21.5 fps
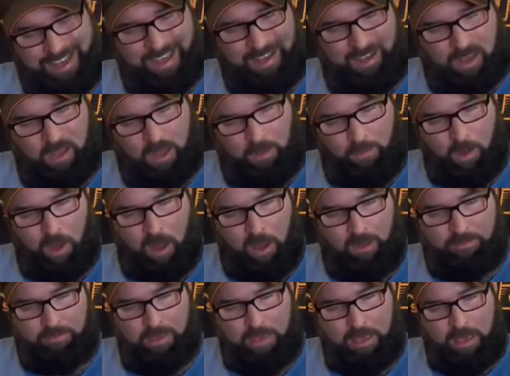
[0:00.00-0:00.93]
not come
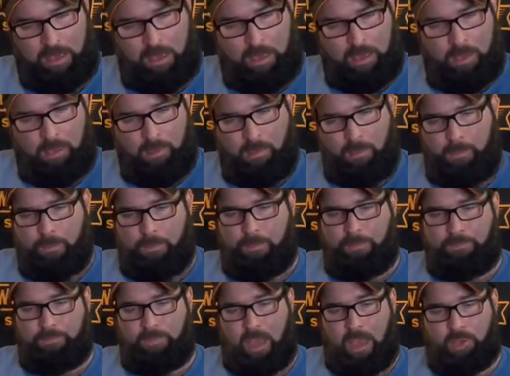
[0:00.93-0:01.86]
off.
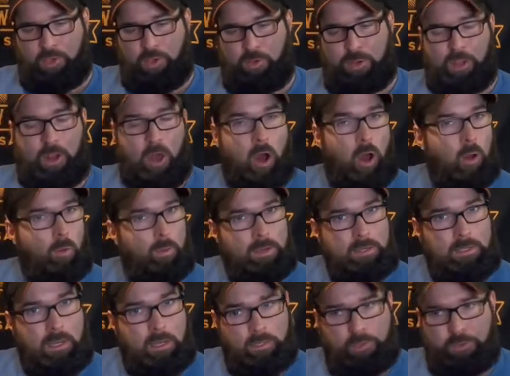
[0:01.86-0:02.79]
Now you can
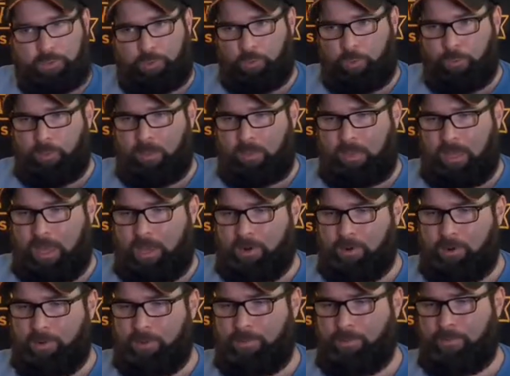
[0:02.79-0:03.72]
always unscrew it
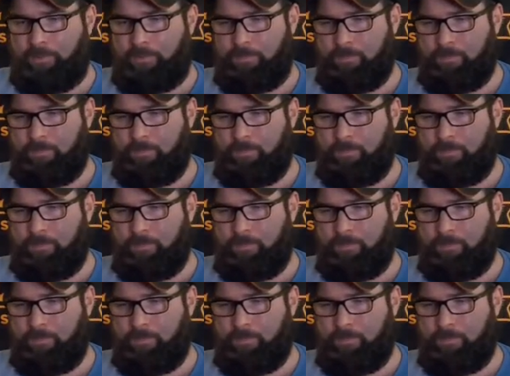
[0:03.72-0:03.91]
later.